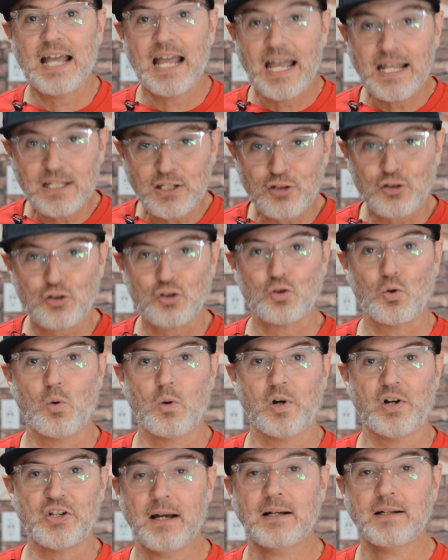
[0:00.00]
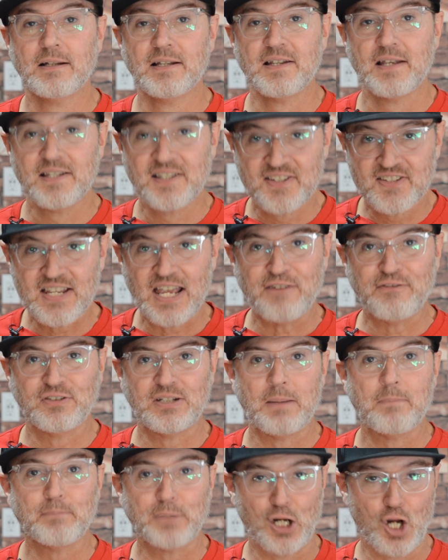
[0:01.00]
and storage
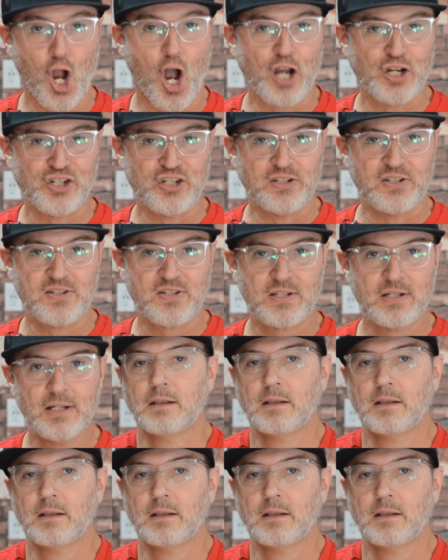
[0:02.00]
safety precautions.